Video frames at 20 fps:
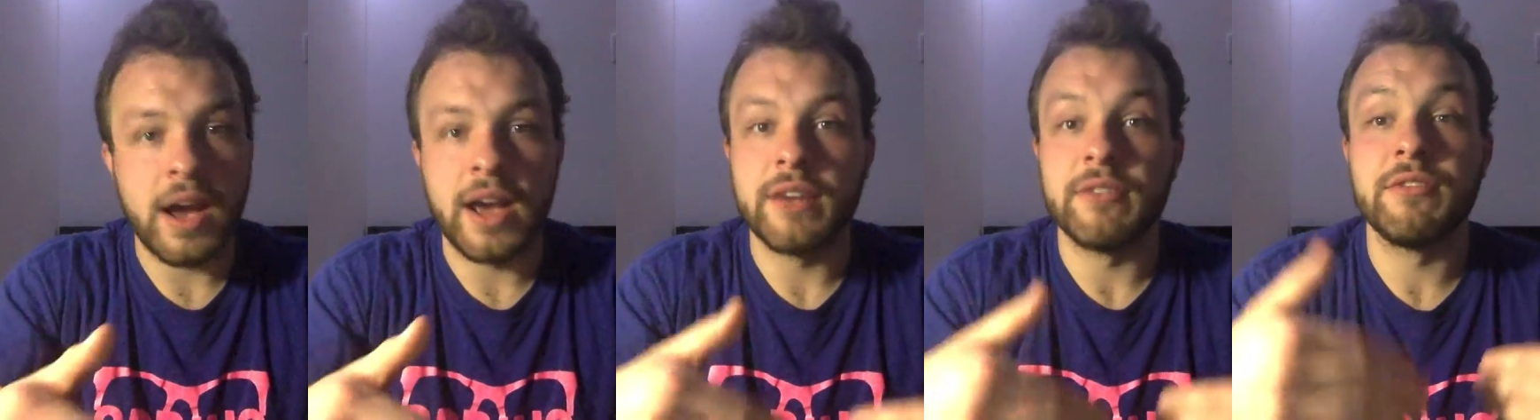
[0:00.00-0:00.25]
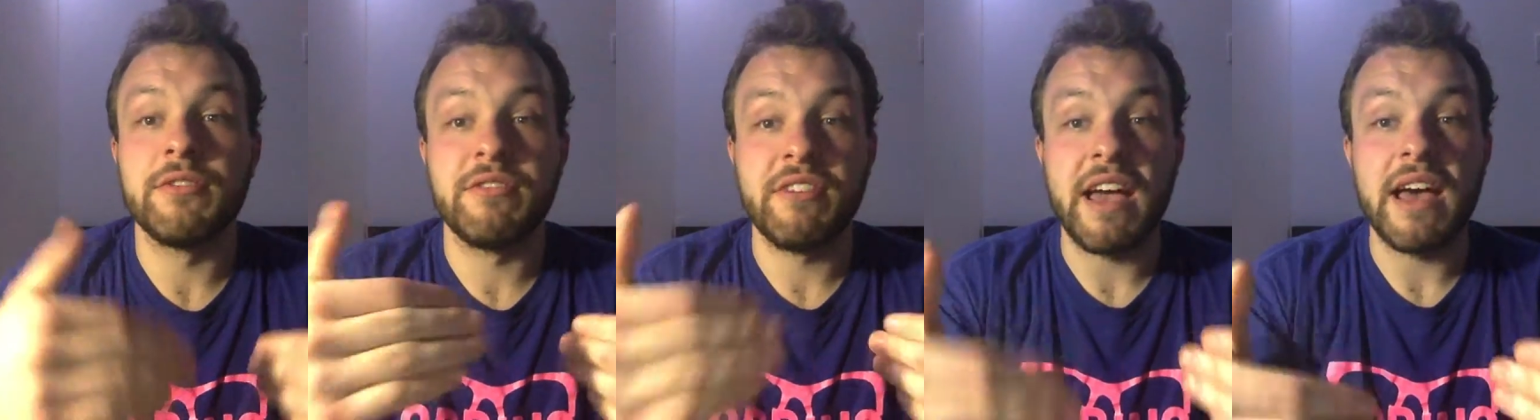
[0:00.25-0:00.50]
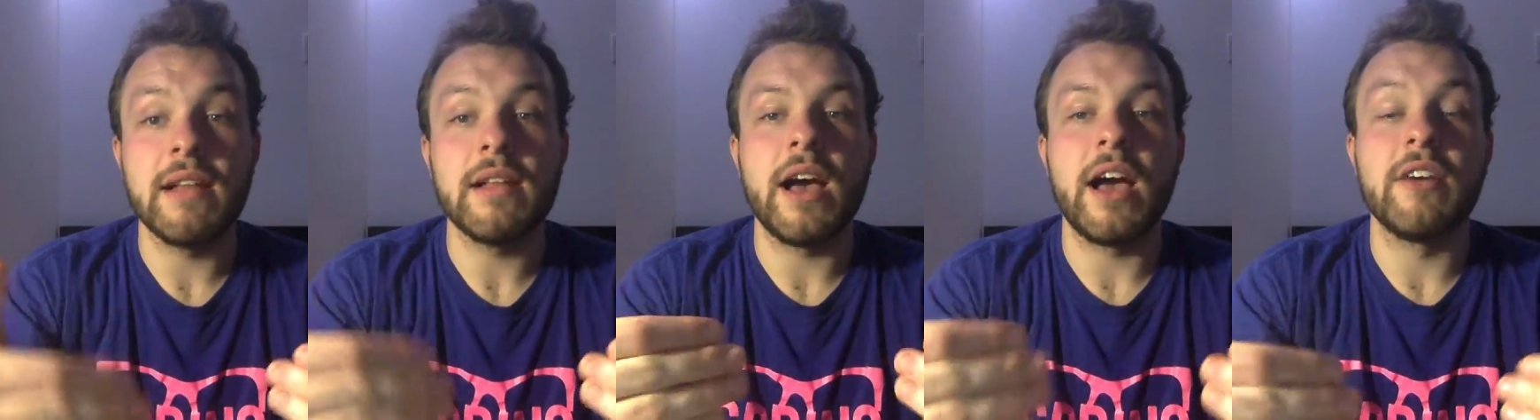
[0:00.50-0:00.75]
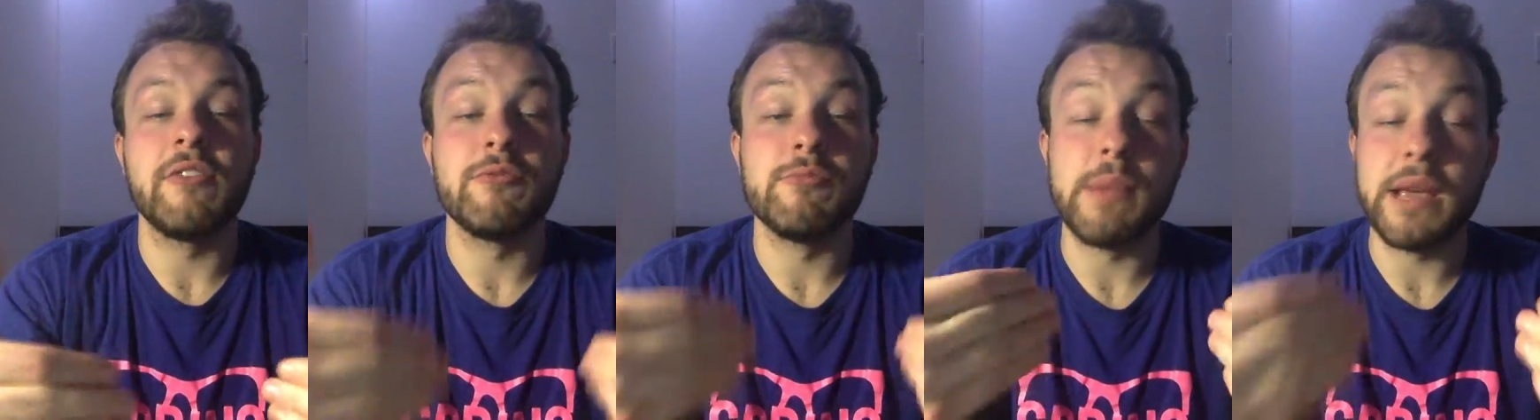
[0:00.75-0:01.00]

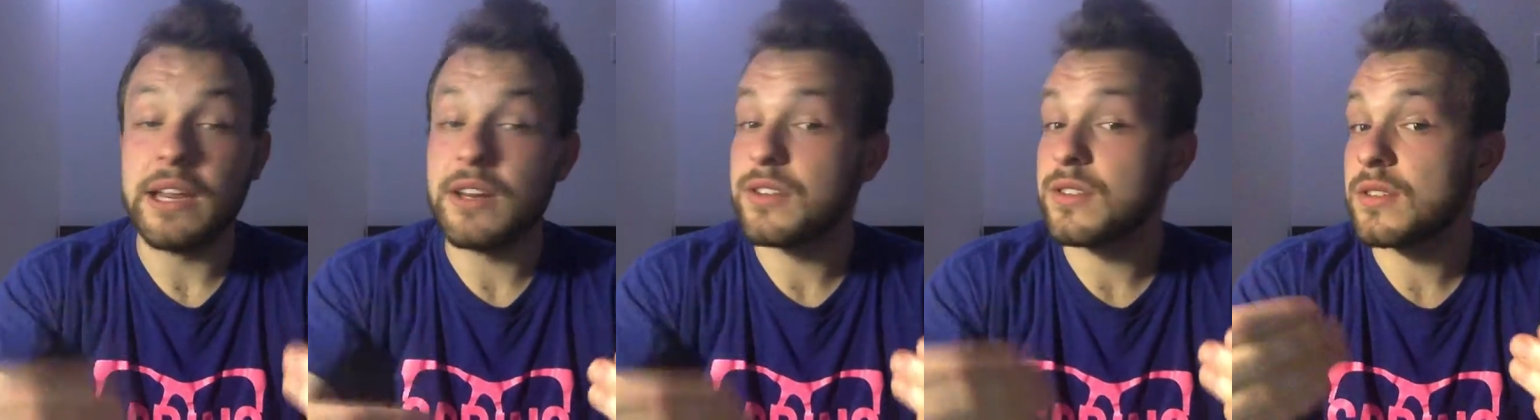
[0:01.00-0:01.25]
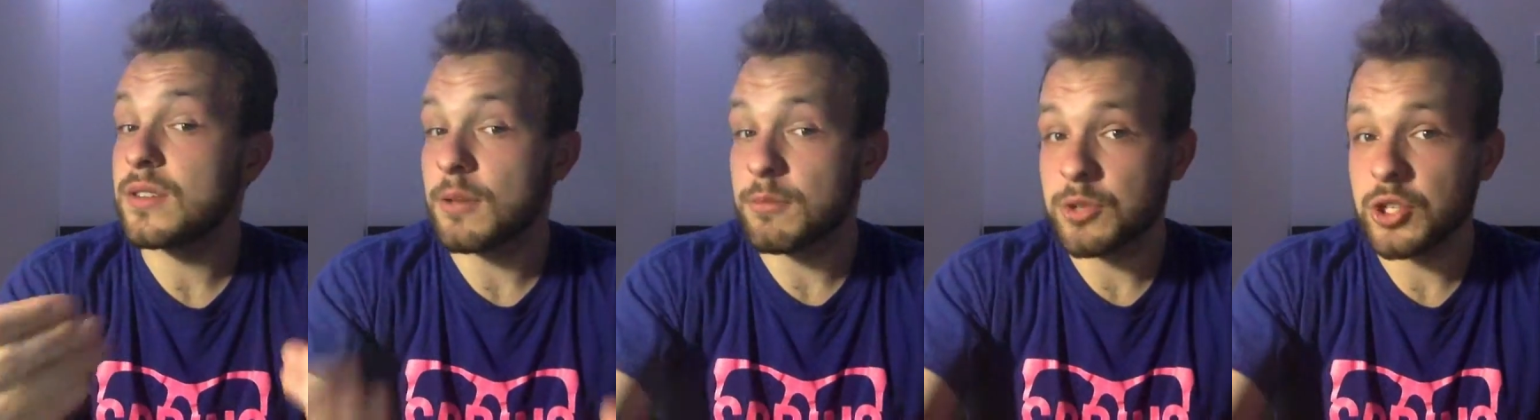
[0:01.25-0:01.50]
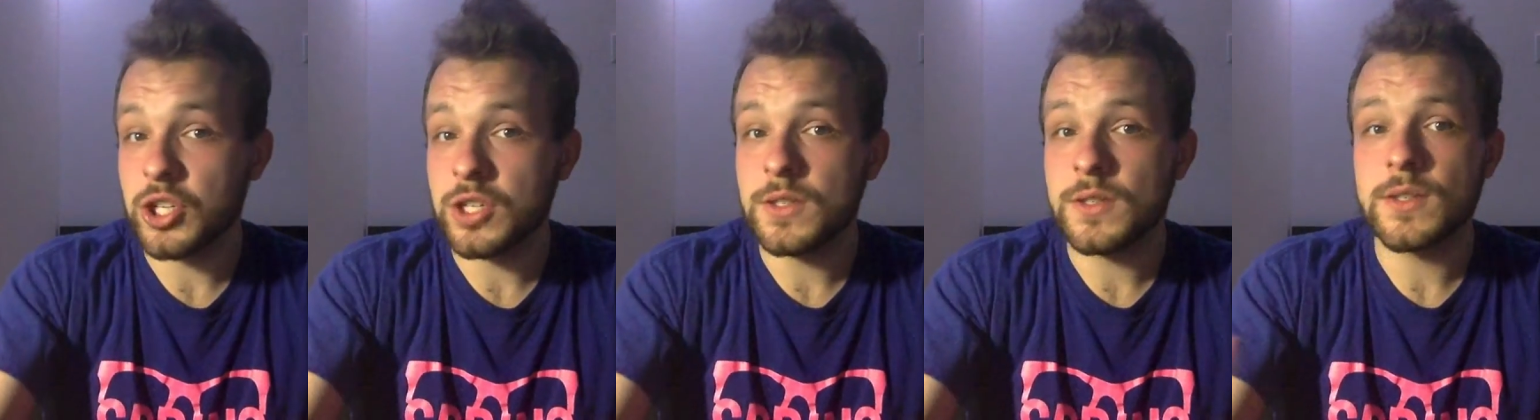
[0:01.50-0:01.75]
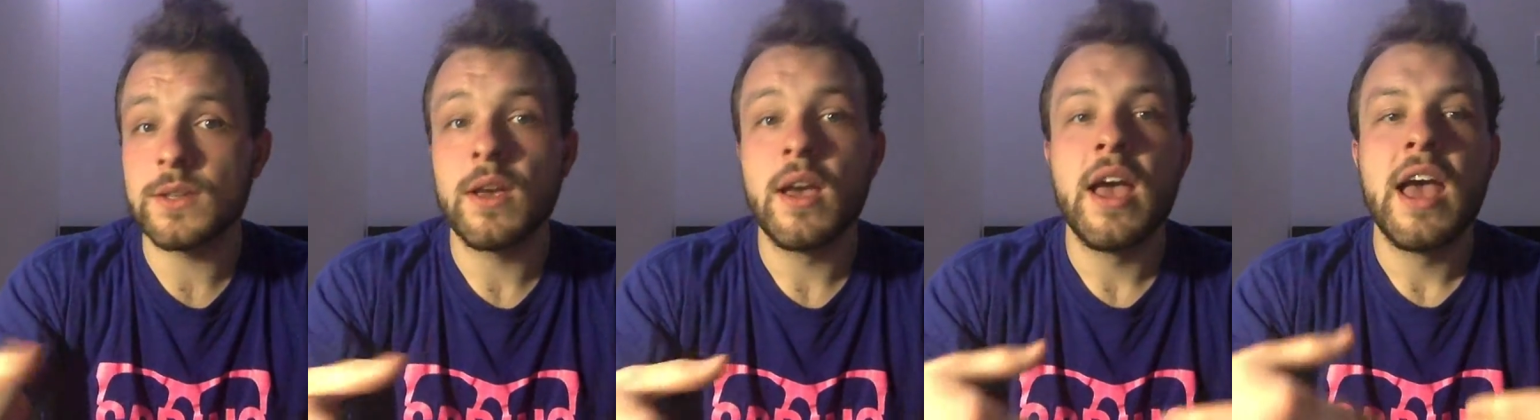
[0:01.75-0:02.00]
I've made
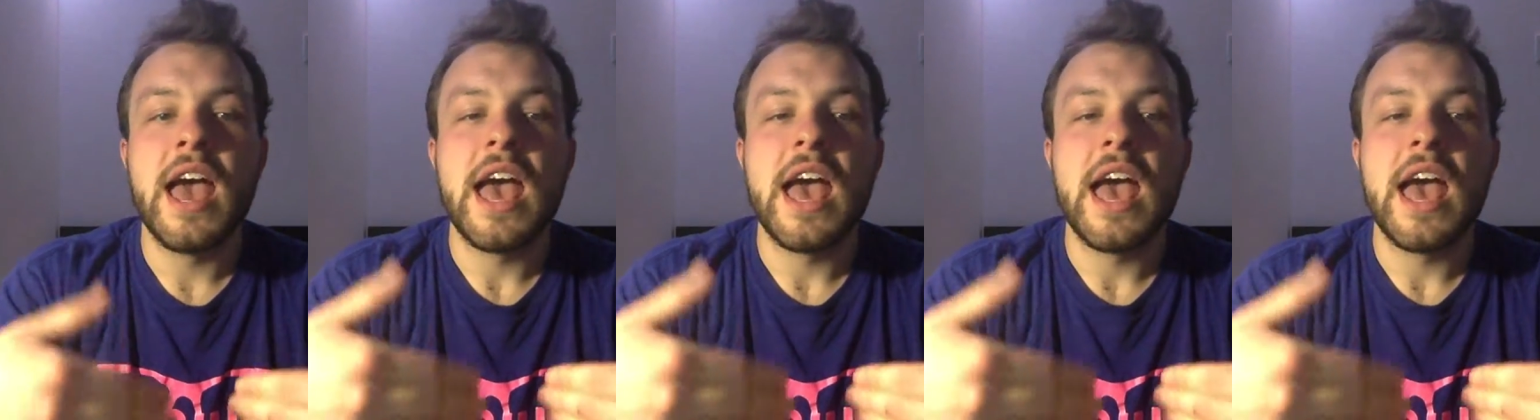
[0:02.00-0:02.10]
assumptions,